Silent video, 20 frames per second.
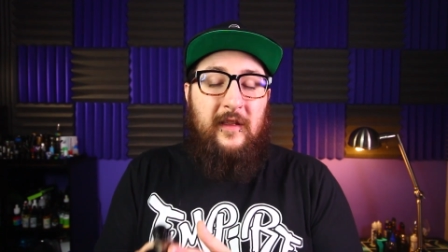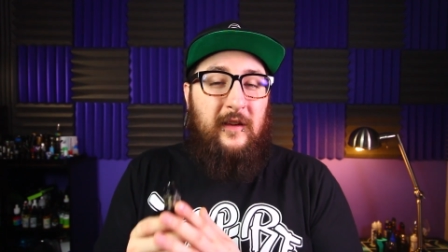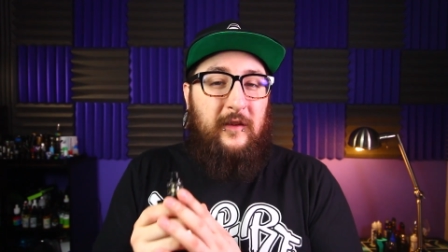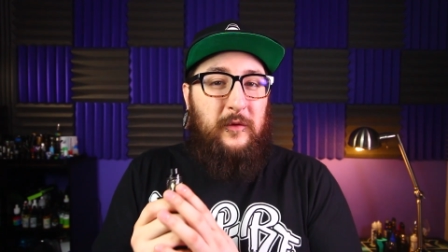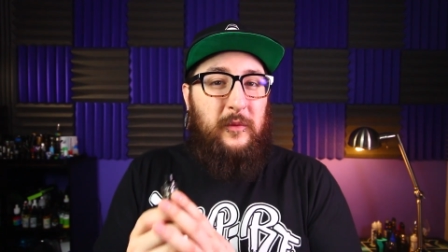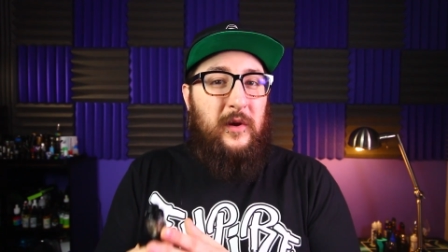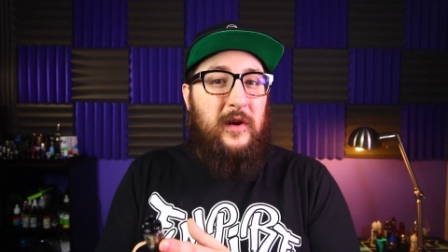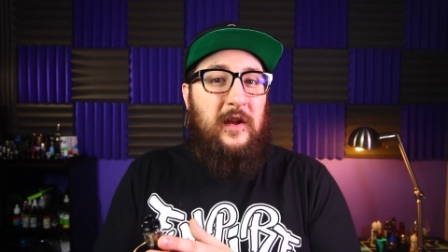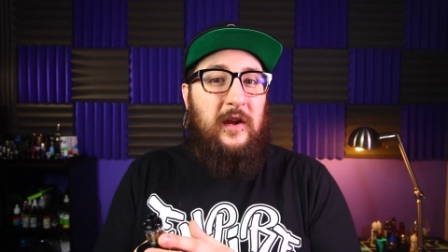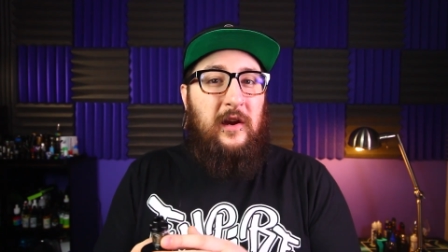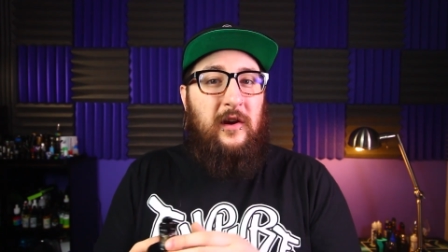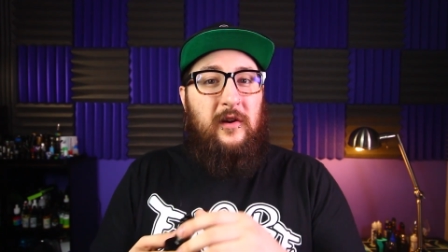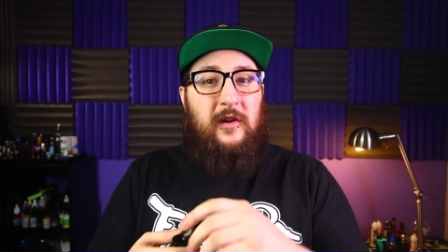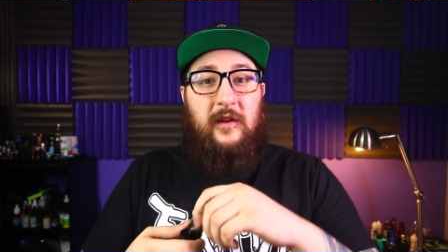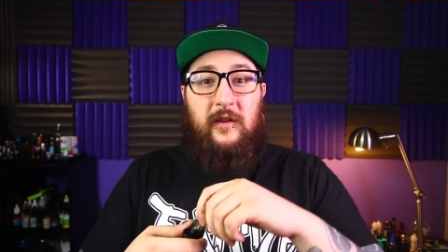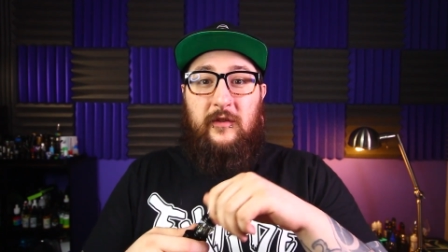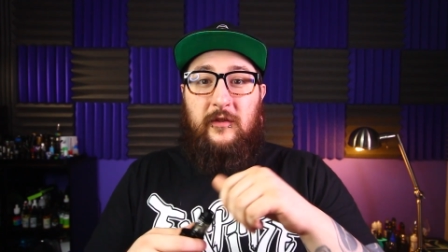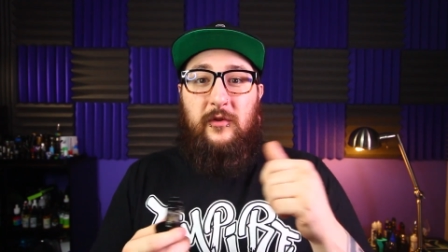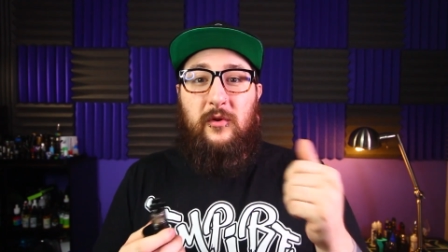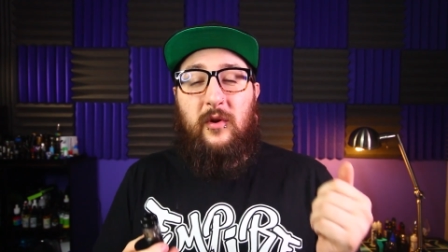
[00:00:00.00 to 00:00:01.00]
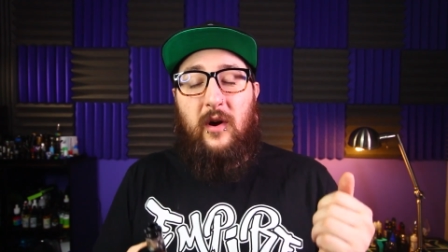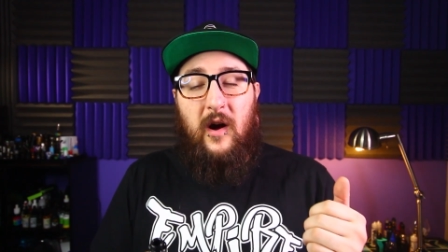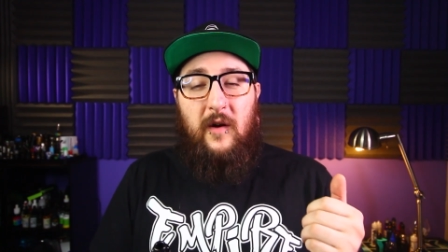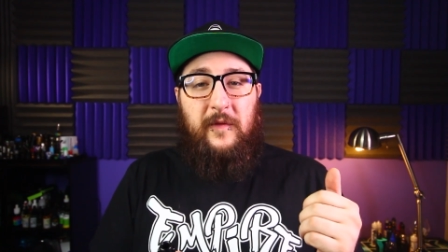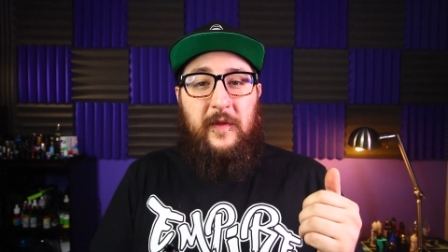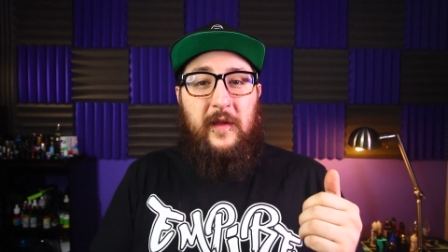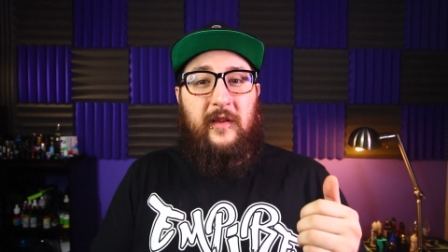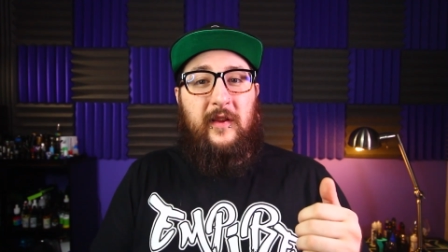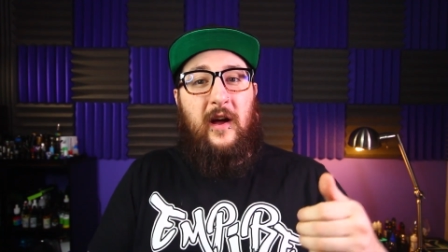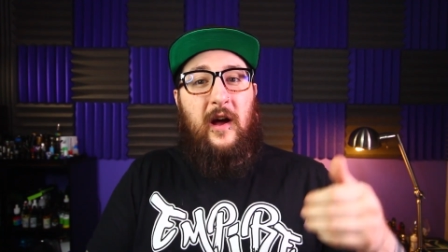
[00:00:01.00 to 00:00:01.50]
This one here, you screw
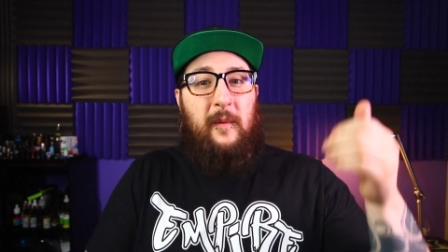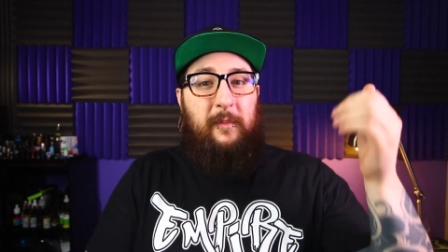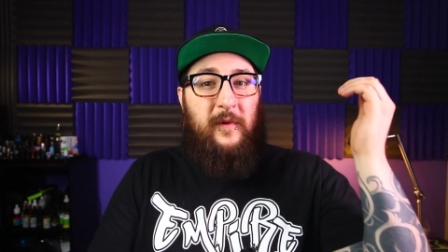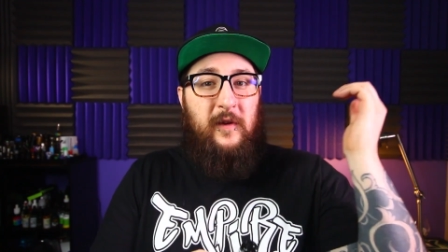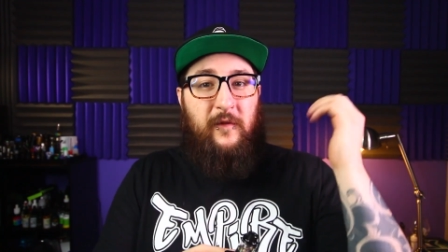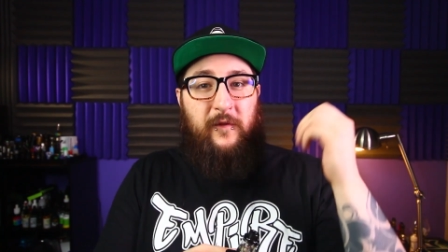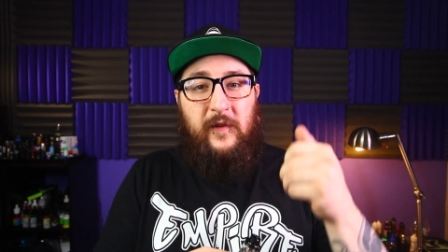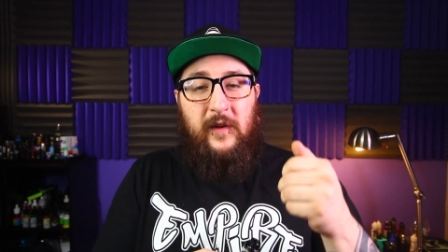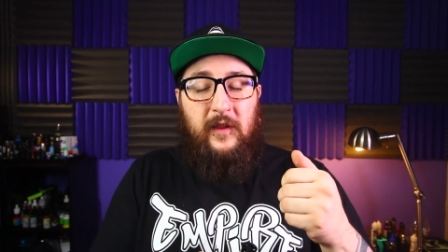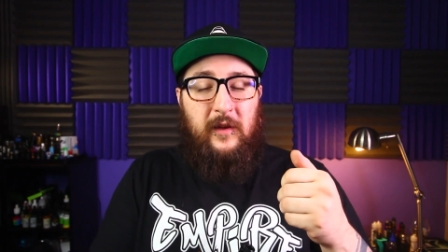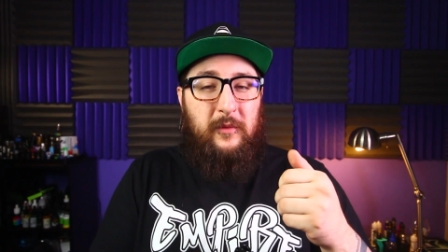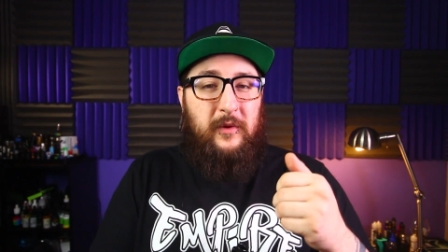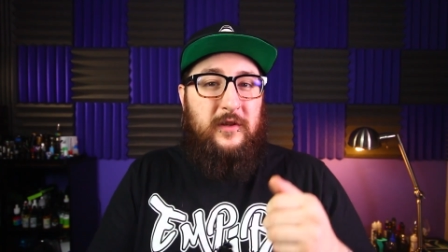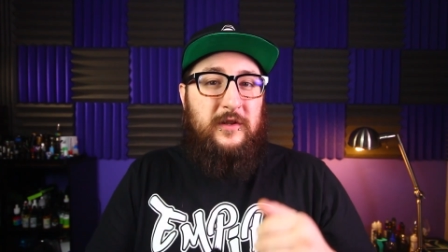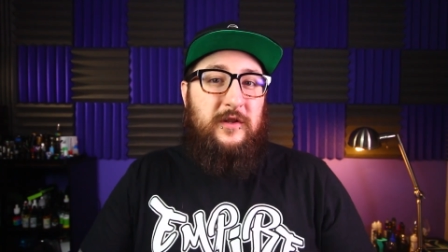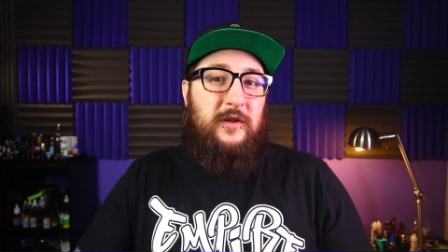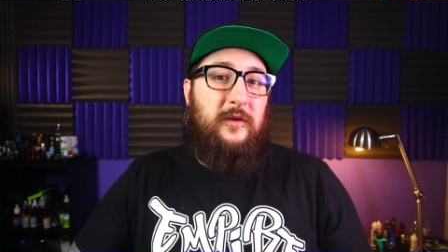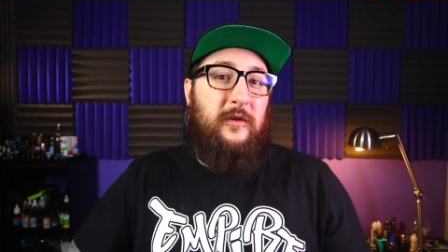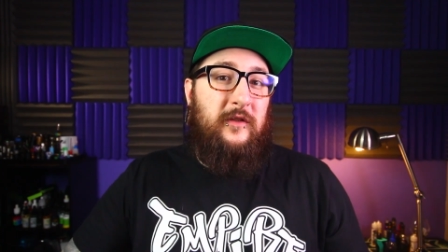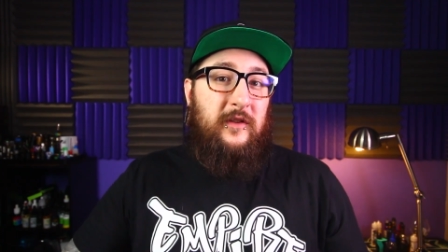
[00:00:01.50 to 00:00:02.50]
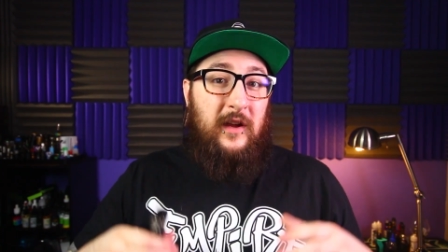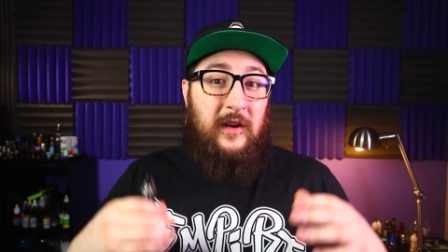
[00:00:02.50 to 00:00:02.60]
off the top, you fill it with juice,